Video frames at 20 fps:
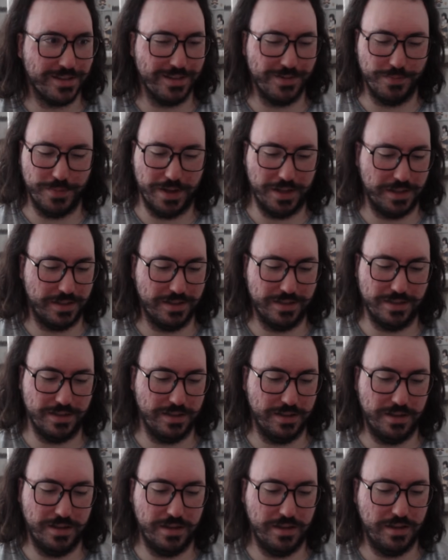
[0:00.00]
but
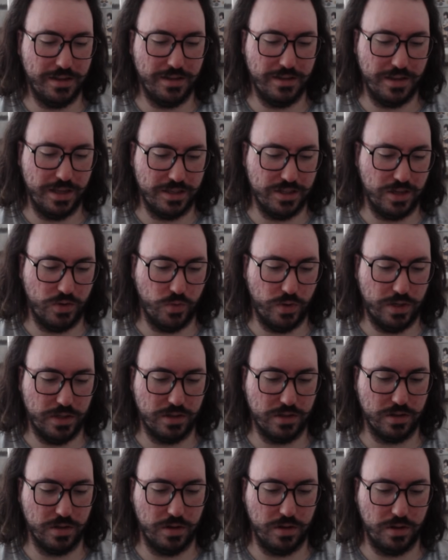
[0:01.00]
that's not what it's
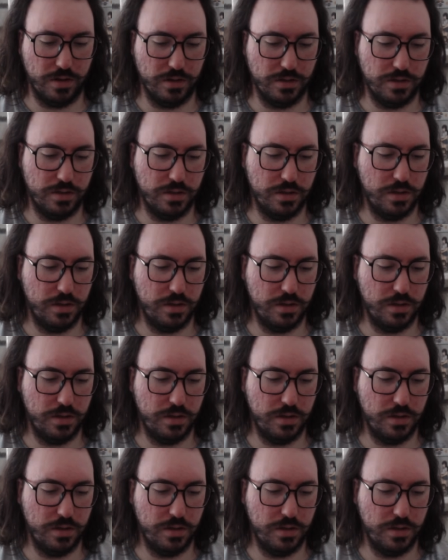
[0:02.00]
called.